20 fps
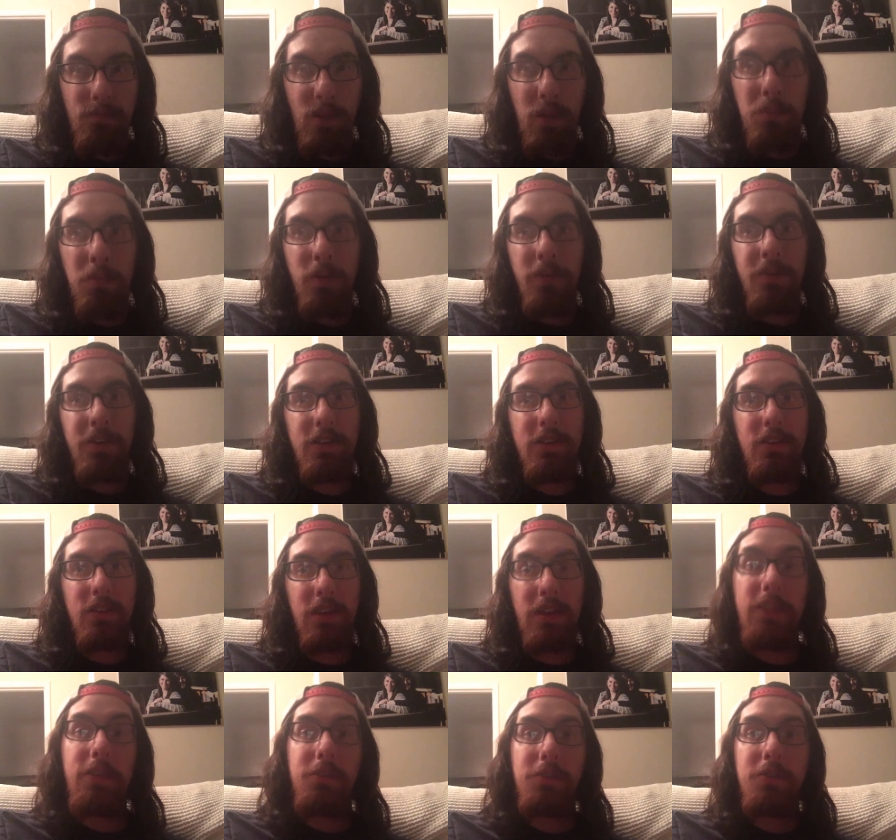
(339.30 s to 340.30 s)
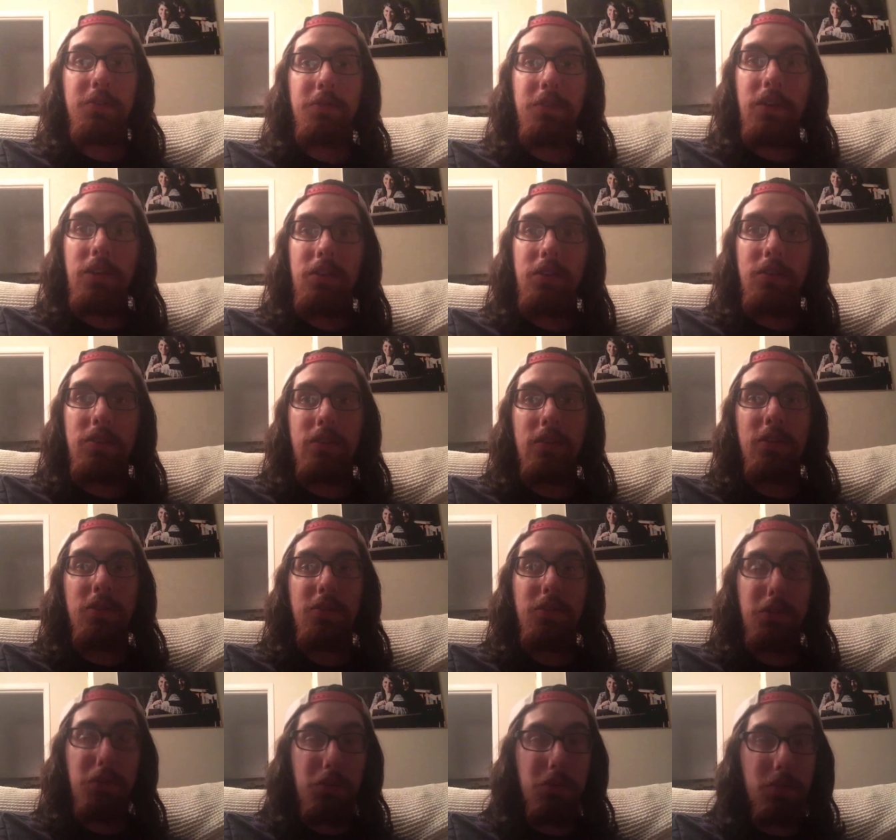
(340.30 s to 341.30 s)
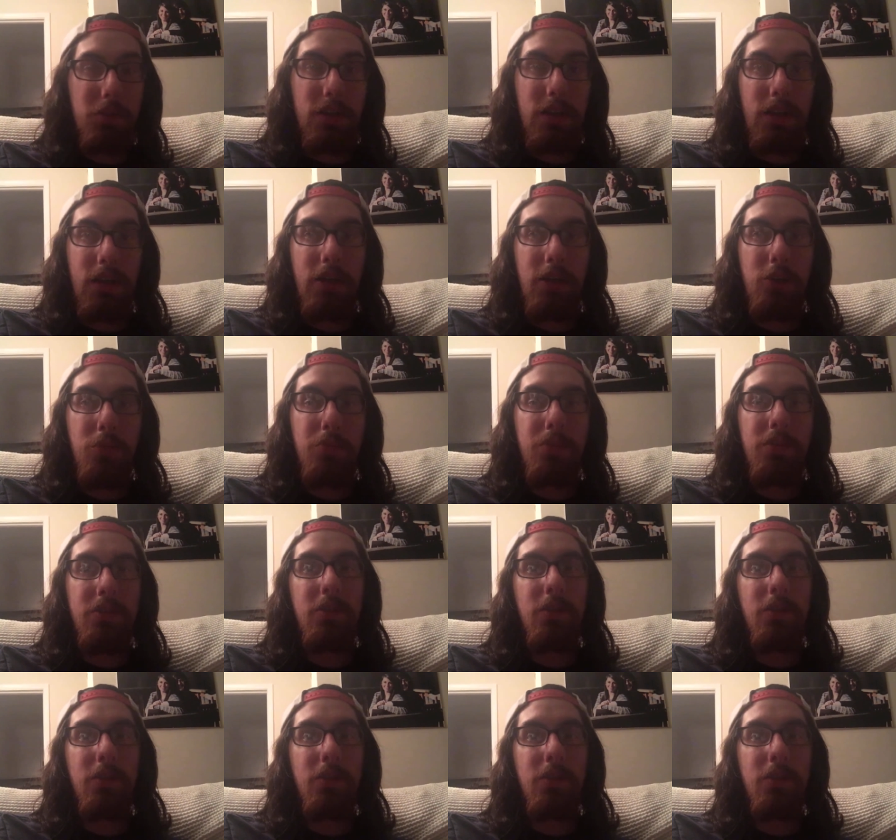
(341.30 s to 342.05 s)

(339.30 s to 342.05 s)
move into like those fields, and those fields were kind of open.